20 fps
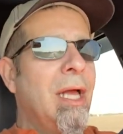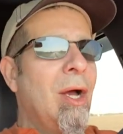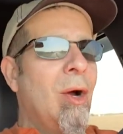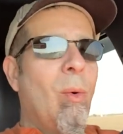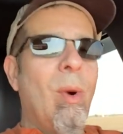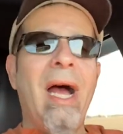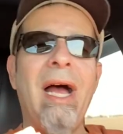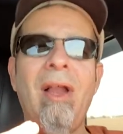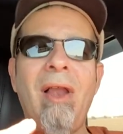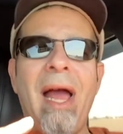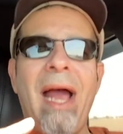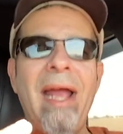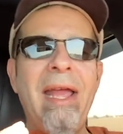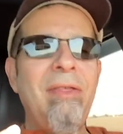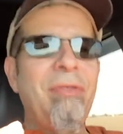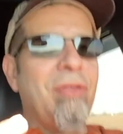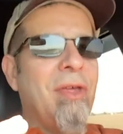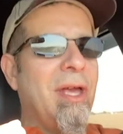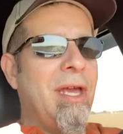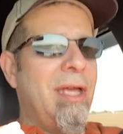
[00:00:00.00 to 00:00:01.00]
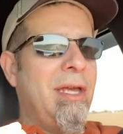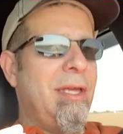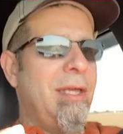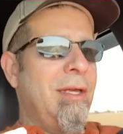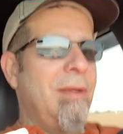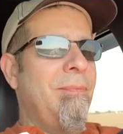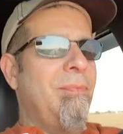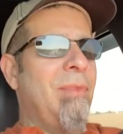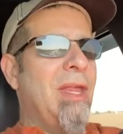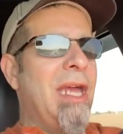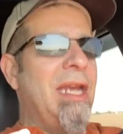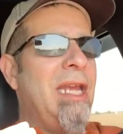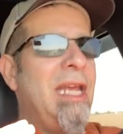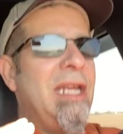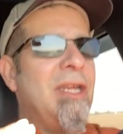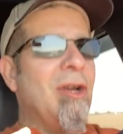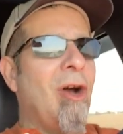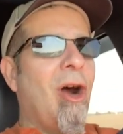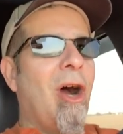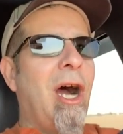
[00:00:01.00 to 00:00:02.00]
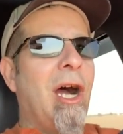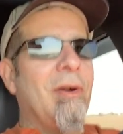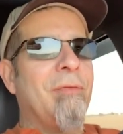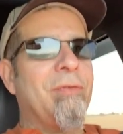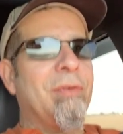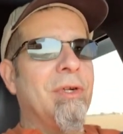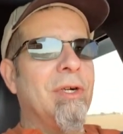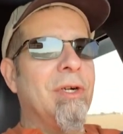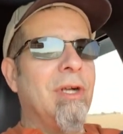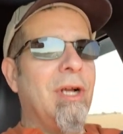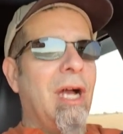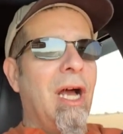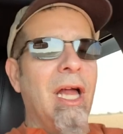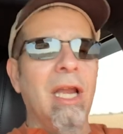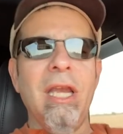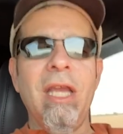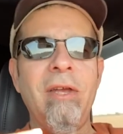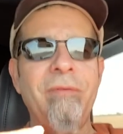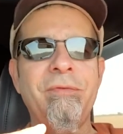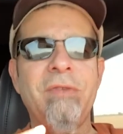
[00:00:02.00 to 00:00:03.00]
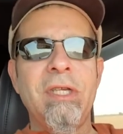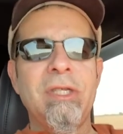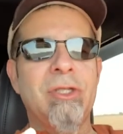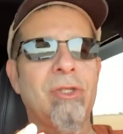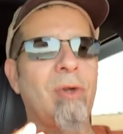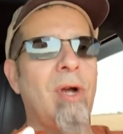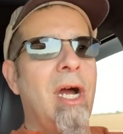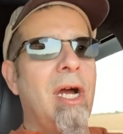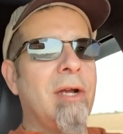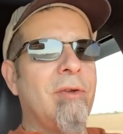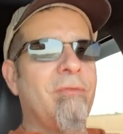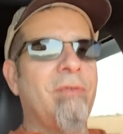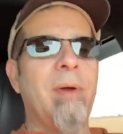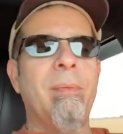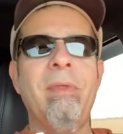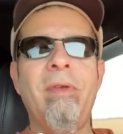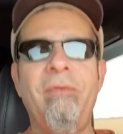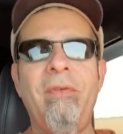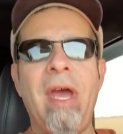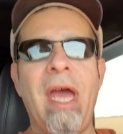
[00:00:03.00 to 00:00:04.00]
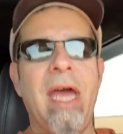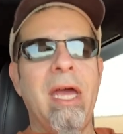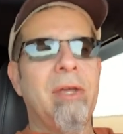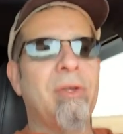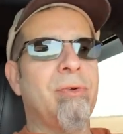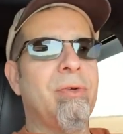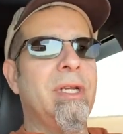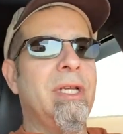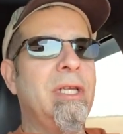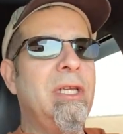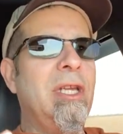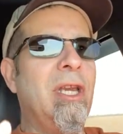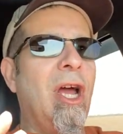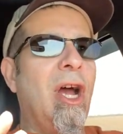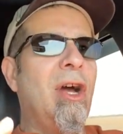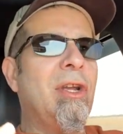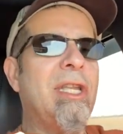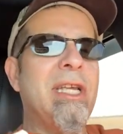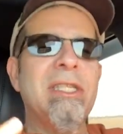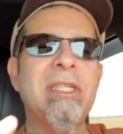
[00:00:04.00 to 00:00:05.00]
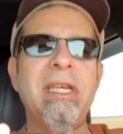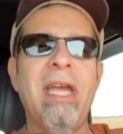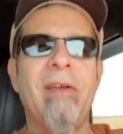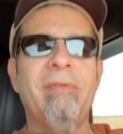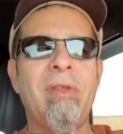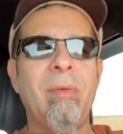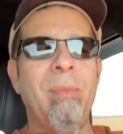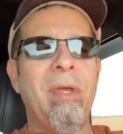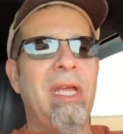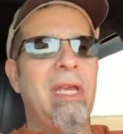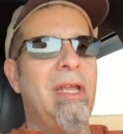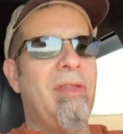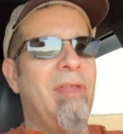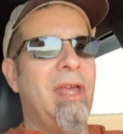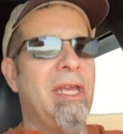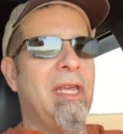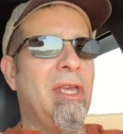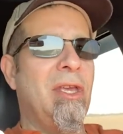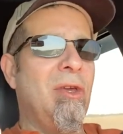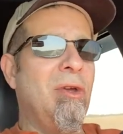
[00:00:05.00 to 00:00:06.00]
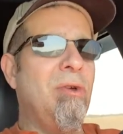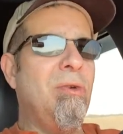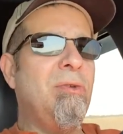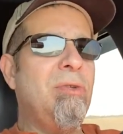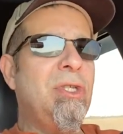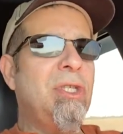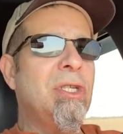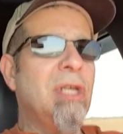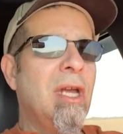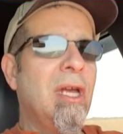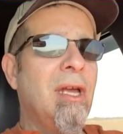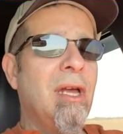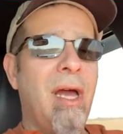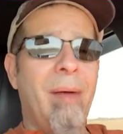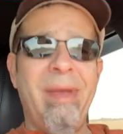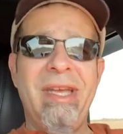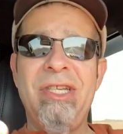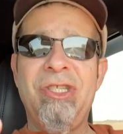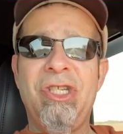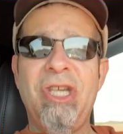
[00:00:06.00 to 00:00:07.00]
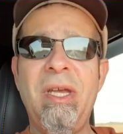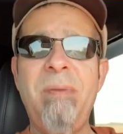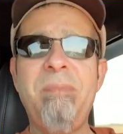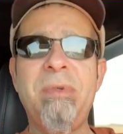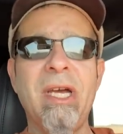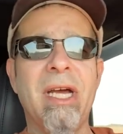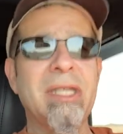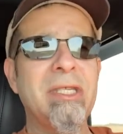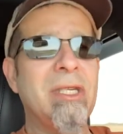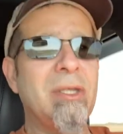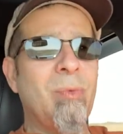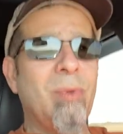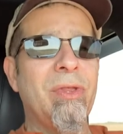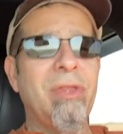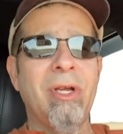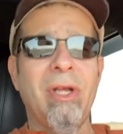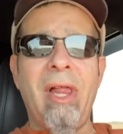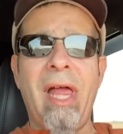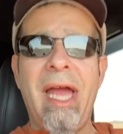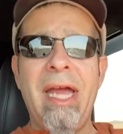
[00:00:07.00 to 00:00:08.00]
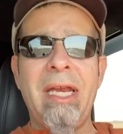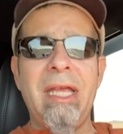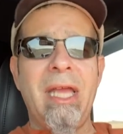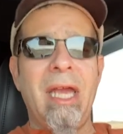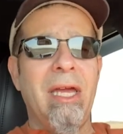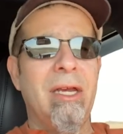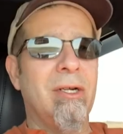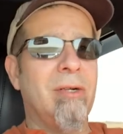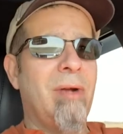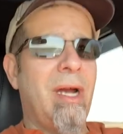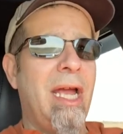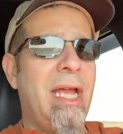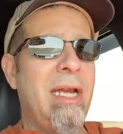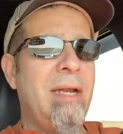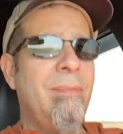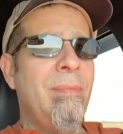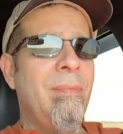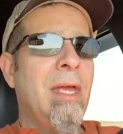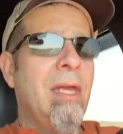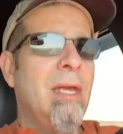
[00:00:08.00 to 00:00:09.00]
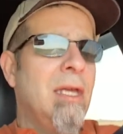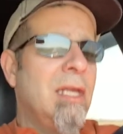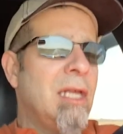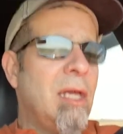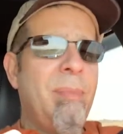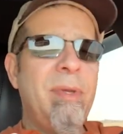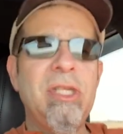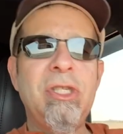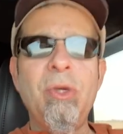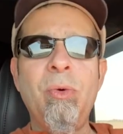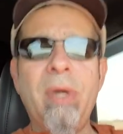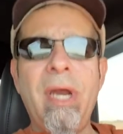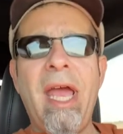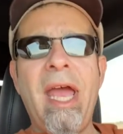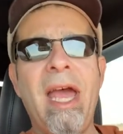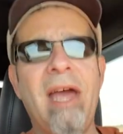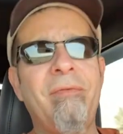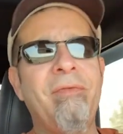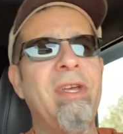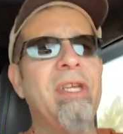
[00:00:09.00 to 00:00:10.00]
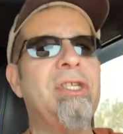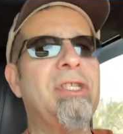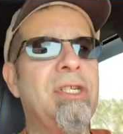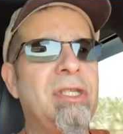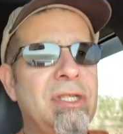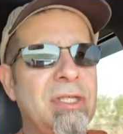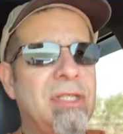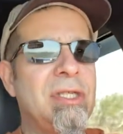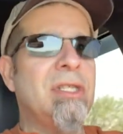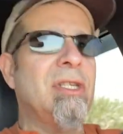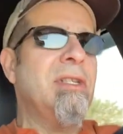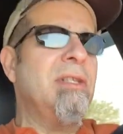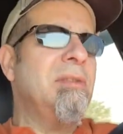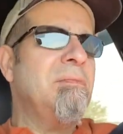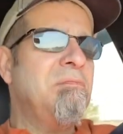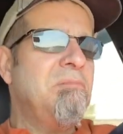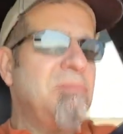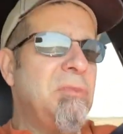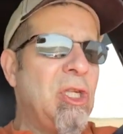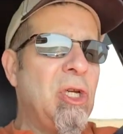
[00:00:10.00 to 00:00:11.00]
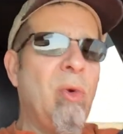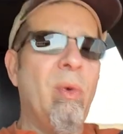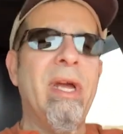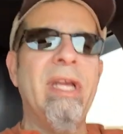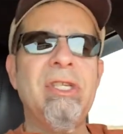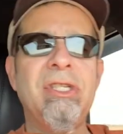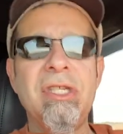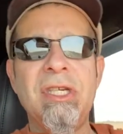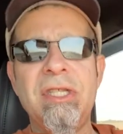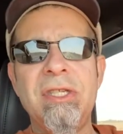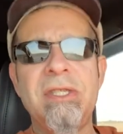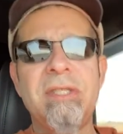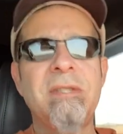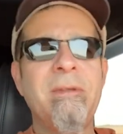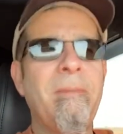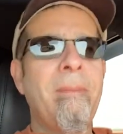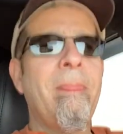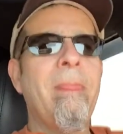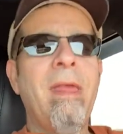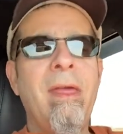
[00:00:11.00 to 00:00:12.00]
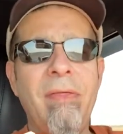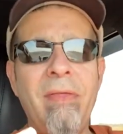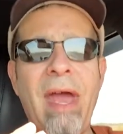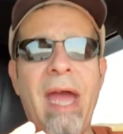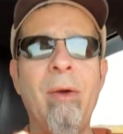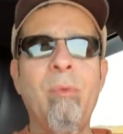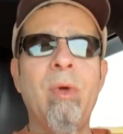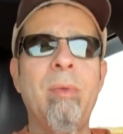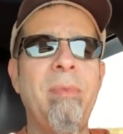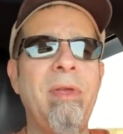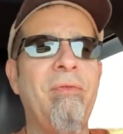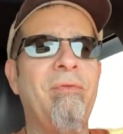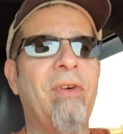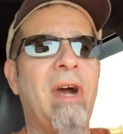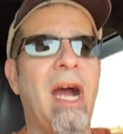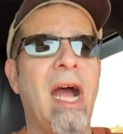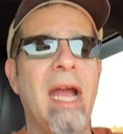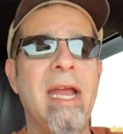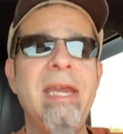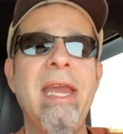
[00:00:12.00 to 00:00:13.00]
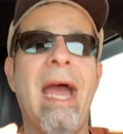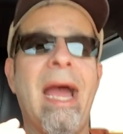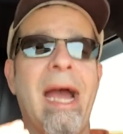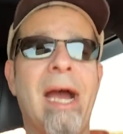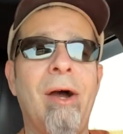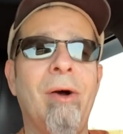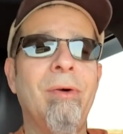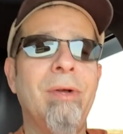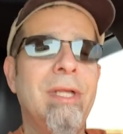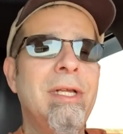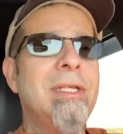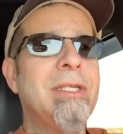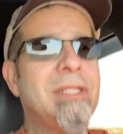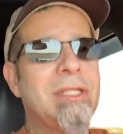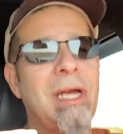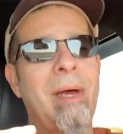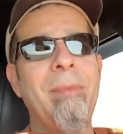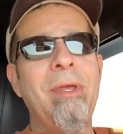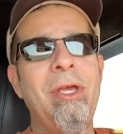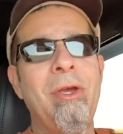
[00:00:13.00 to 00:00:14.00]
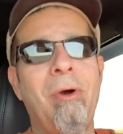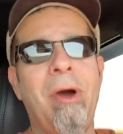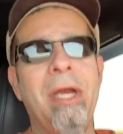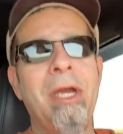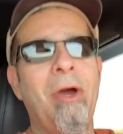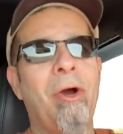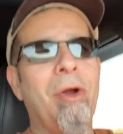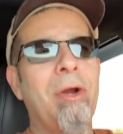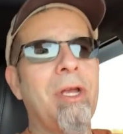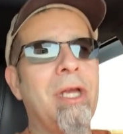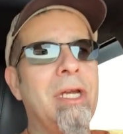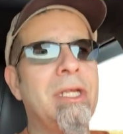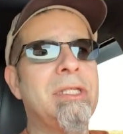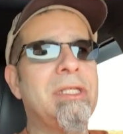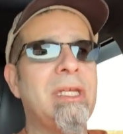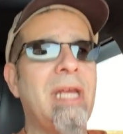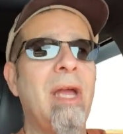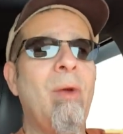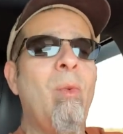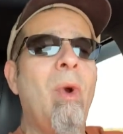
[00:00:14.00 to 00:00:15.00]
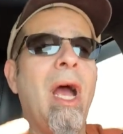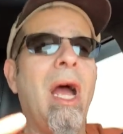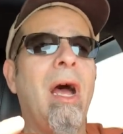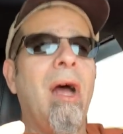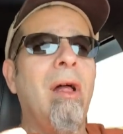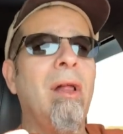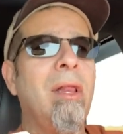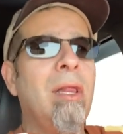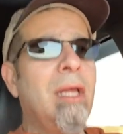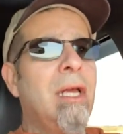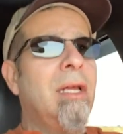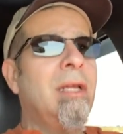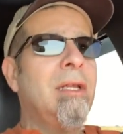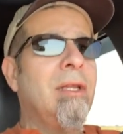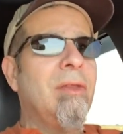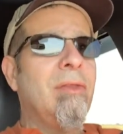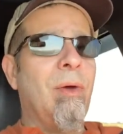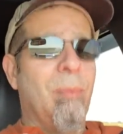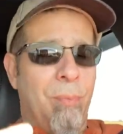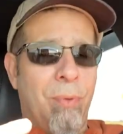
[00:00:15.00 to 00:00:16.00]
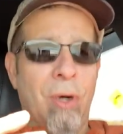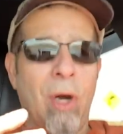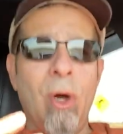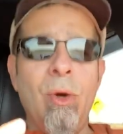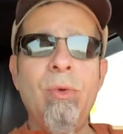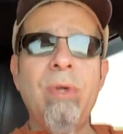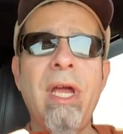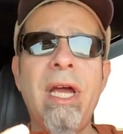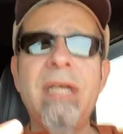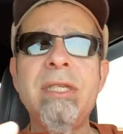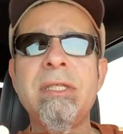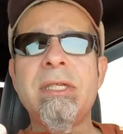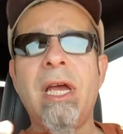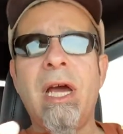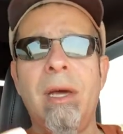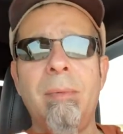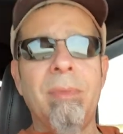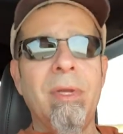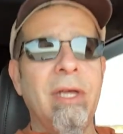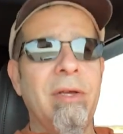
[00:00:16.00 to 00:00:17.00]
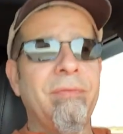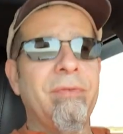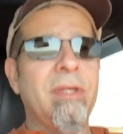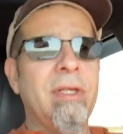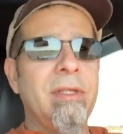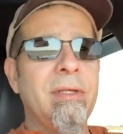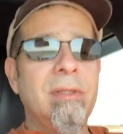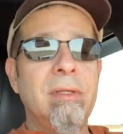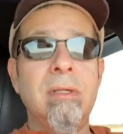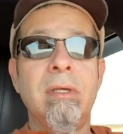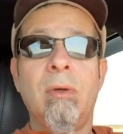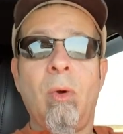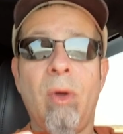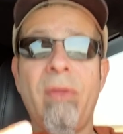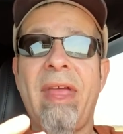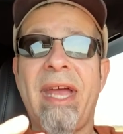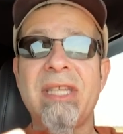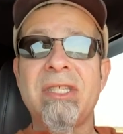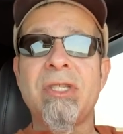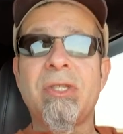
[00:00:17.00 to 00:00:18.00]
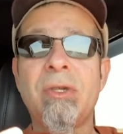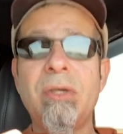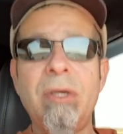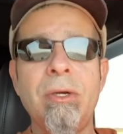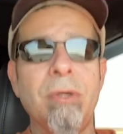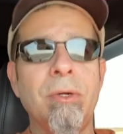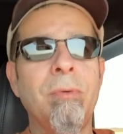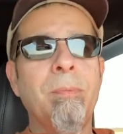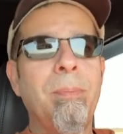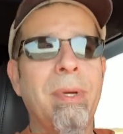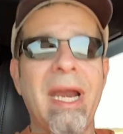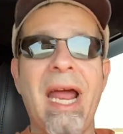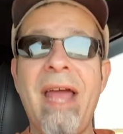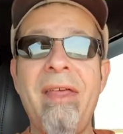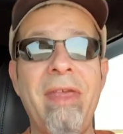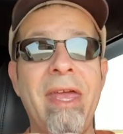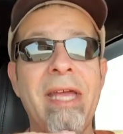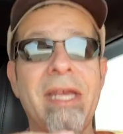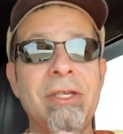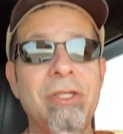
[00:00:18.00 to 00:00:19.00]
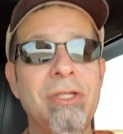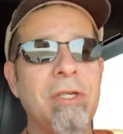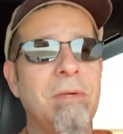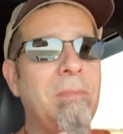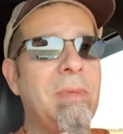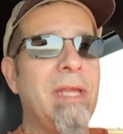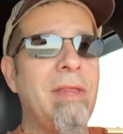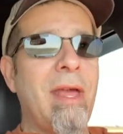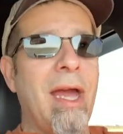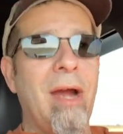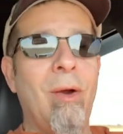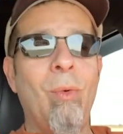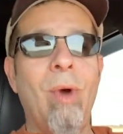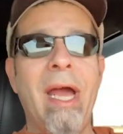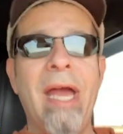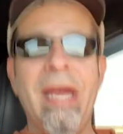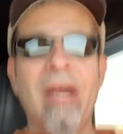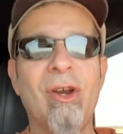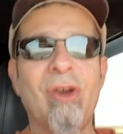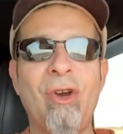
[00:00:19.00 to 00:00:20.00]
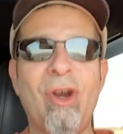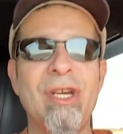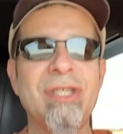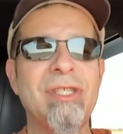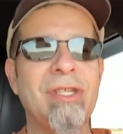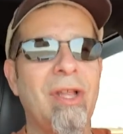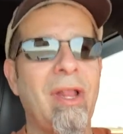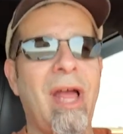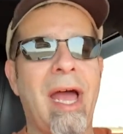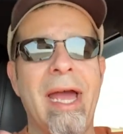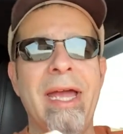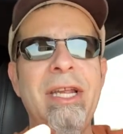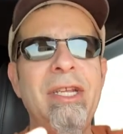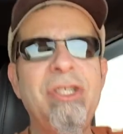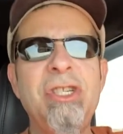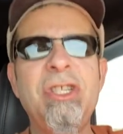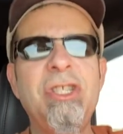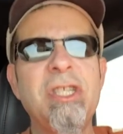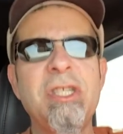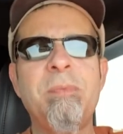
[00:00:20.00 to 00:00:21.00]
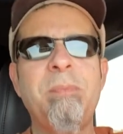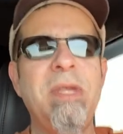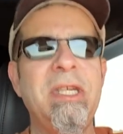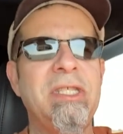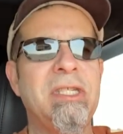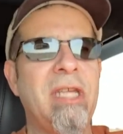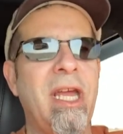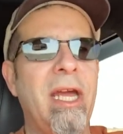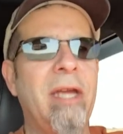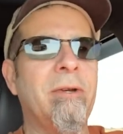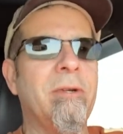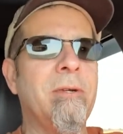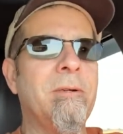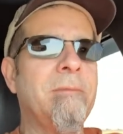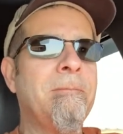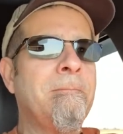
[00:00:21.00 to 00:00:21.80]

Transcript: Well, I think they need to offer a lifted truck from the factory. You know, it doesn't have to be anything huge. I mean, Jeep does it with the Gladiator, right? Maybe two and a half inches, two inches, that would be fine. Now, some of you I know are gonna say, well, the Pro does come lifted. Well, that's true, but I think it should be that way across the line. It should just be standard.